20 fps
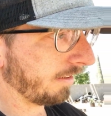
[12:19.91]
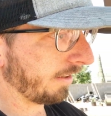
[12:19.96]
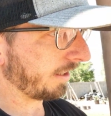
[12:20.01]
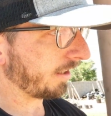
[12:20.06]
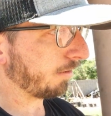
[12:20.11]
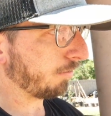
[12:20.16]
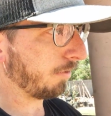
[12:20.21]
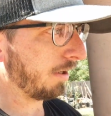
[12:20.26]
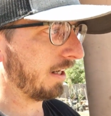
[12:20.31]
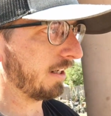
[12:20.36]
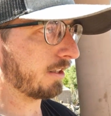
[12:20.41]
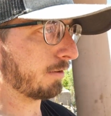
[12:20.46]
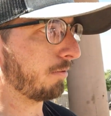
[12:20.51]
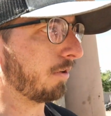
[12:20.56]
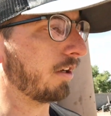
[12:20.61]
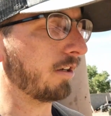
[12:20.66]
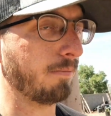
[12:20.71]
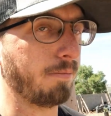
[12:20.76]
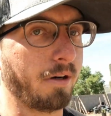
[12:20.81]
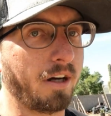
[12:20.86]
like a
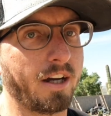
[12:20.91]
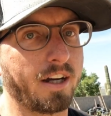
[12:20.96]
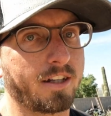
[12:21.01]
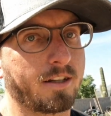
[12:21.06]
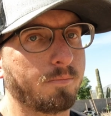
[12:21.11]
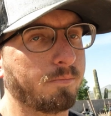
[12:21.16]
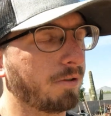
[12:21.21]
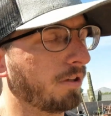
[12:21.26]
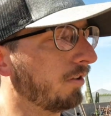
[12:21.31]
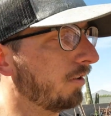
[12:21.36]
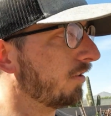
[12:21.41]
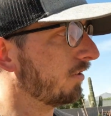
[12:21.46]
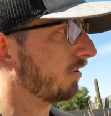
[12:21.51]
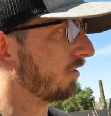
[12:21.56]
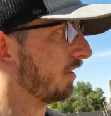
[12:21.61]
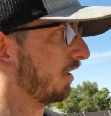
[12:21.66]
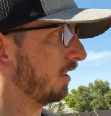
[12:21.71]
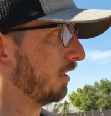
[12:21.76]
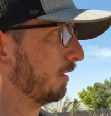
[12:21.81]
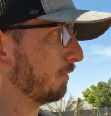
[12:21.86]
Raspberry Pi computer
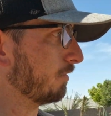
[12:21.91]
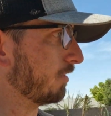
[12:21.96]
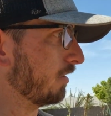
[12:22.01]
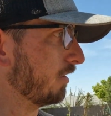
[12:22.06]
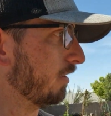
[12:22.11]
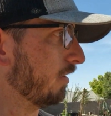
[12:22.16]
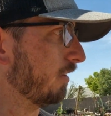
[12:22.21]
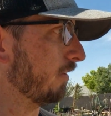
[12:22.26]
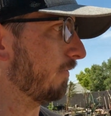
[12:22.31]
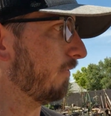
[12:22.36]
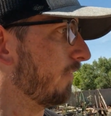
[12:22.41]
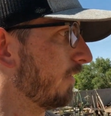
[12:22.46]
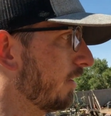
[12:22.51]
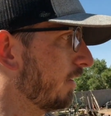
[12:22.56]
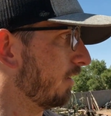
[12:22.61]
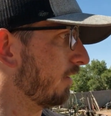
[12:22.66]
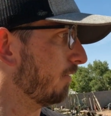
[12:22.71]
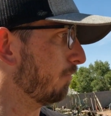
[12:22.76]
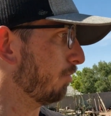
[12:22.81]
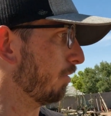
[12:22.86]
set up to
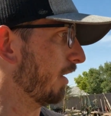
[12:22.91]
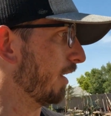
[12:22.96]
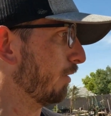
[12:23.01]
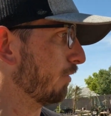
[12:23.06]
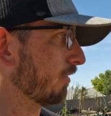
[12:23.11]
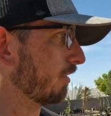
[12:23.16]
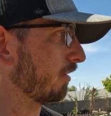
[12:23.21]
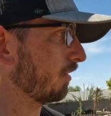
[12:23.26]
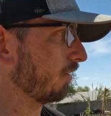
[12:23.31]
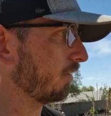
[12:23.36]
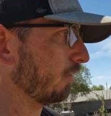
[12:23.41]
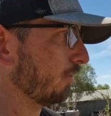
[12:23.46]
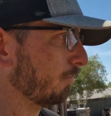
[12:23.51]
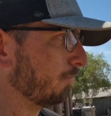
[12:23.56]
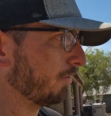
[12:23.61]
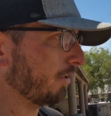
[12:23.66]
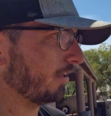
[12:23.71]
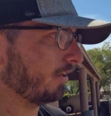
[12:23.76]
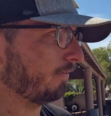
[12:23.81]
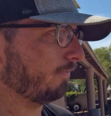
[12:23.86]
play with it a little
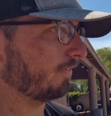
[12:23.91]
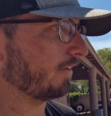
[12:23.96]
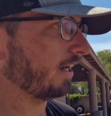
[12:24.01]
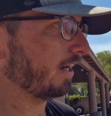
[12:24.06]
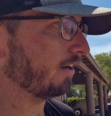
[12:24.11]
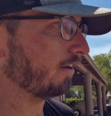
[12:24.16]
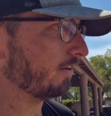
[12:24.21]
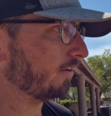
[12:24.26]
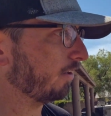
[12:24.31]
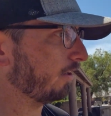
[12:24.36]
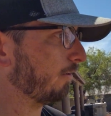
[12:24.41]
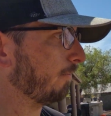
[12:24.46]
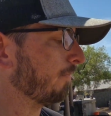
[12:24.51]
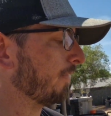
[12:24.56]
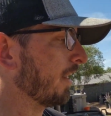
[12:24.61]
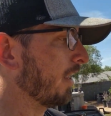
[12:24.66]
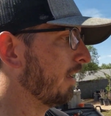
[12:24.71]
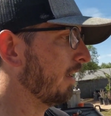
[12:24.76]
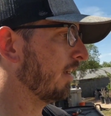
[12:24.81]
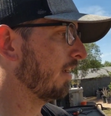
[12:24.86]
bit. I don't know.
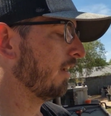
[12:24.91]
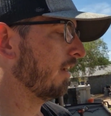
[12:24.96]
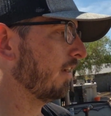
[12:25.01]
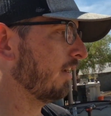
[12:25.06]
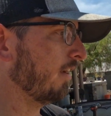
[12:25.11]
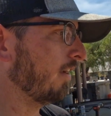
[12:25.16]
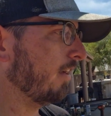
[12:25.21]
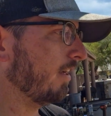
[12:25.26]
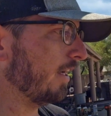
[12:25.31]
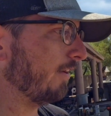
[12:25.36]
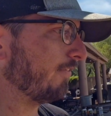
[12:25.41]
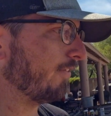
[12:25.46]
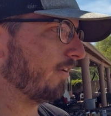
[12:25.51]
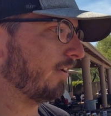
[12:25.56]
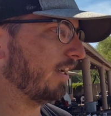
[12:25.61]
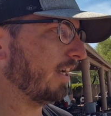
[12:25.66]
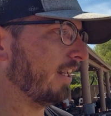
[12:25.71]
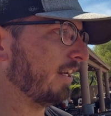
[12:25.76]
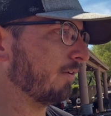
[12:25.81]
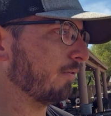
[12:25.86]
If
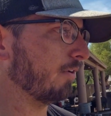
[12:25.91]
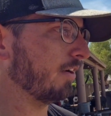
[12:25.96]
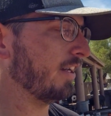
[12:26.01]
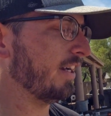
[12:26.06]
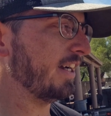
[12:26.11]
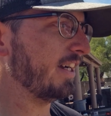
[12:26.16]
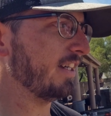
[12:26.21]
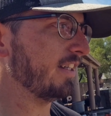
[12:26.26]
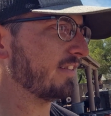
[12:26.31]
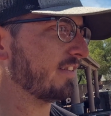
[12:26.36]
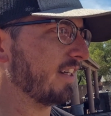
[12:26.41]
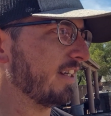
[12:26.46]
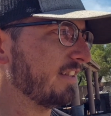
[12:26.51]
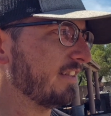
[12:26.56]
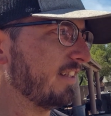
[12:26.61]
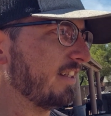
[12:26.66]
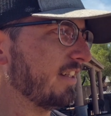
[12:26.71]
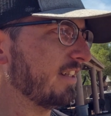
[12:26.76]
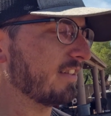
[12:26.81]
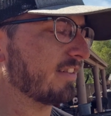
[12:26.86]
anyone has
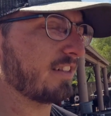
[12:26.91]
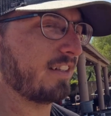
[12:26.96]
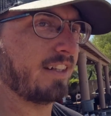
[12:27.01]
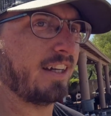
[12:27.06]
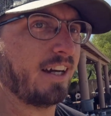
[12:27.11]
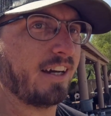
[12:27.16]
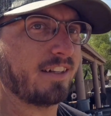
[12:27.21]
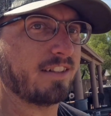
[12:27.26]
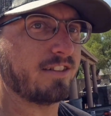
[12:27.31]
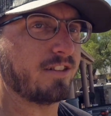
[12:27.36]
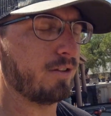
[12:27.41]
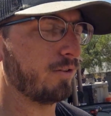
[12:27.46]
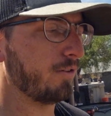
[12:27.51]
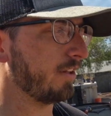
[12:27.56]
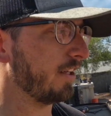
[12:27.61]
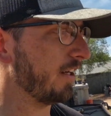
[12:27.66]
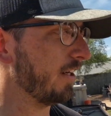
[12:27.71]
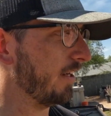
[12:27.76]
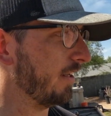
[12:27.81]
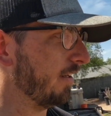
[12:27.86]
ideas on how to do
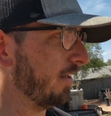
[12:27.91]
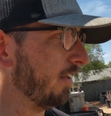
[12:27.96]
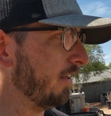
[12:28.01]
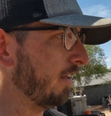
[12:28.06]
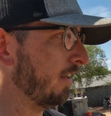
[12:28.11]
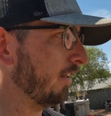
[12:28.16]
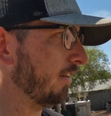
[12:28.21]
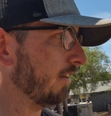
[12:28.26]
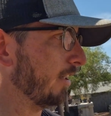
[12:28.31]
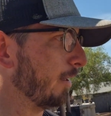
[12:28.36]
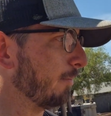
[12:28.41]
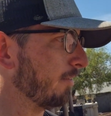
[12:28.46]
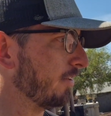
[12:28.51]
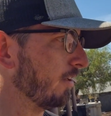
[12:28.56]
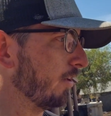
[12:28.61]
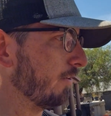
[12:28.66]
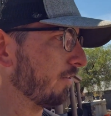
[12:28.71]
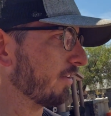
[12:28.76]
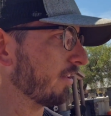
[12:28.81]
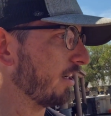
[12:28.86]
that, let me
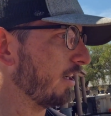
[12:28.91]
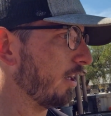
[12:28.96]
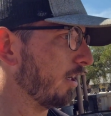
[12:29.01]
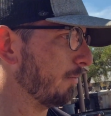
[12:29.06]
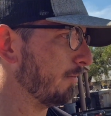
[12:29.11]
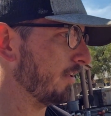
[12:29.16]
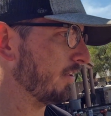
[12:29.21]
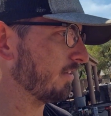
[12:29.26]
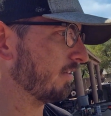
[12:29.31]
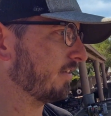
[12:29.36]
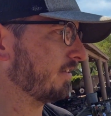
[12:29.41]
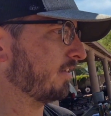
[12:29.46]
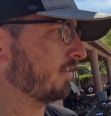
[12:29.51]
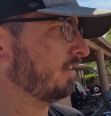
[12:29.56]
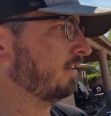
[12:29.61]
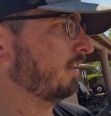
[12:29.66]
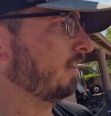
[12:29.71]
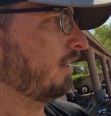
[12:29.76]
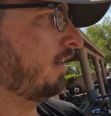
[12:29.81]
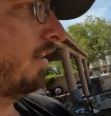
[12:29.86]
know in the comments.